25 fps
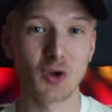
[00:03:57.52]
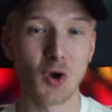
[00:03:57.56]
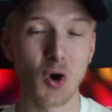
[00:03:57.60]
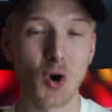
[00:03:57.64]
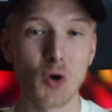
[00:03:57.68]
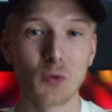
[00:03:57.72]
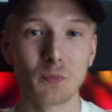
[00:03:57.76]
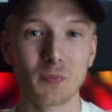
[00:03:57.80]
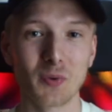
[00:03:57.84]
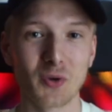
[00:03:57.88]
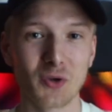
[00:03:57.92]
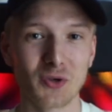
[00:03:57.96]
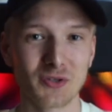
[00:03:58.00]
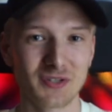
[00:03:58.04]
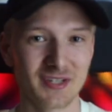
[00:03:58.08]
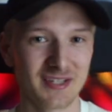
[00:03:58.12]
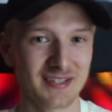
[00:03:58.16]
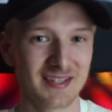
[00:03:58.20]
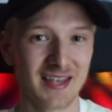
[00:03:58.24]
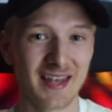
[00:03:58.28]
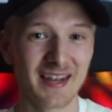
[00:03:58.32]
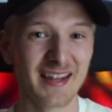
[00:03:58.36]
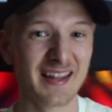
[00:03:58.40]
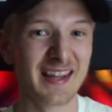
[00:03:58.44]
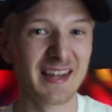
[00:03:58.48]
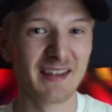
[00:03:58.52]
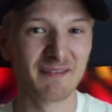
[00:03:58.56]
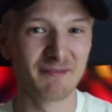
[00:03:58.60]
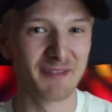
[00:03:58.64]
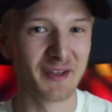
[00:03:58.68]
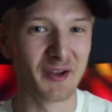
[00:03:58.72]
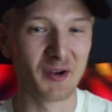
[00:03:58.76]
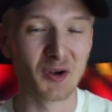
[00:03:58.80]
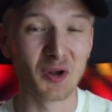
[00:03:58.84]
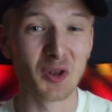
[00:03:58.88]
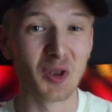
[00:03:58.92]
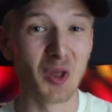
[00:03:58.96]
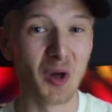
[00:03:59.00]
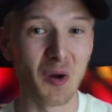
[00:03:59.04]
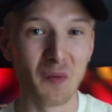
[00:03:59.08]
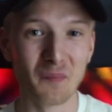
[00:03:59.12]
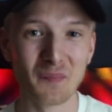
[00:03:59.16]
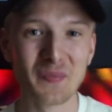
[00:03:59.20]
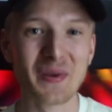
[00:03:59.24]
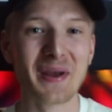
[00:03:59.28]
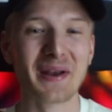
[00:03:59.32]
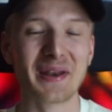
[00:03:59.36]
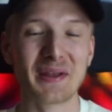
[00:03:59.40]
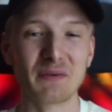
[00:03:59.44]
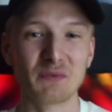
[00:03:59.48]
code because he said he lived in
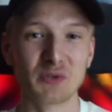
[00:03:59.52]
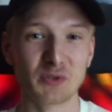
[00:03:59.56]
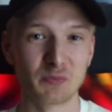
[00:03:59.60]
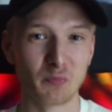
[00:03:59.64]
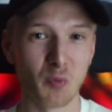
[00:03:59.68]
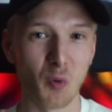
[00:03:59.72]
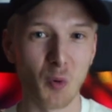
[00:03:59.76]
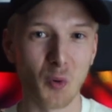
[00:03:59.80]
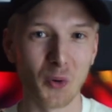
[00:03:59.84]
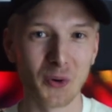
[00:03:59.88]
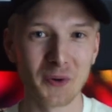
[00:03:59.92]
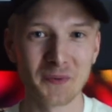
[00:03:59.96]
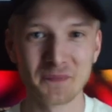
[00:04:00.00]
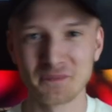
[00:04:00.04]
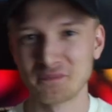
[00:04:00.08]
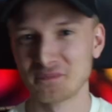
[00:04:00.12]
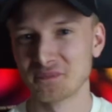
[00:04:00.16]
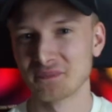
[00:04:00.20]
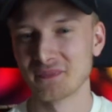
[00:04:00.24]
Colombia and he was poor.